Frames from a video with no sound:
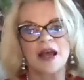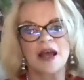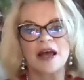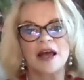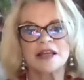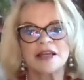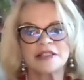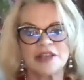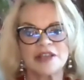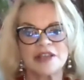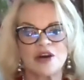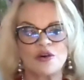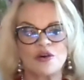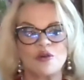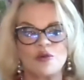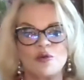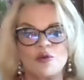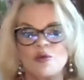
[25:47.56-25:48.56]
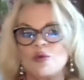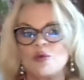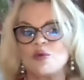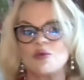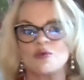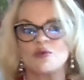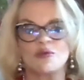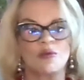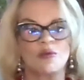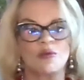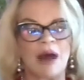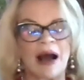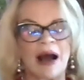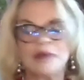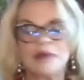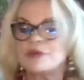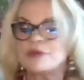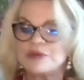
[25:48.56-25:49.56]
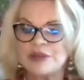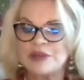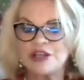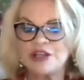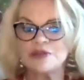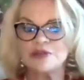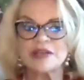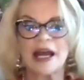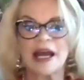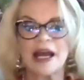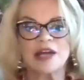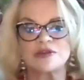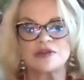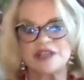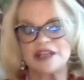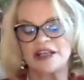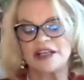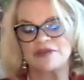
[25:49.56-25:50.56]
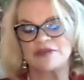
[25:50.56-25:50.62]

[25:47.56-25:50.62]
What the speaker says: So why would we use IoT for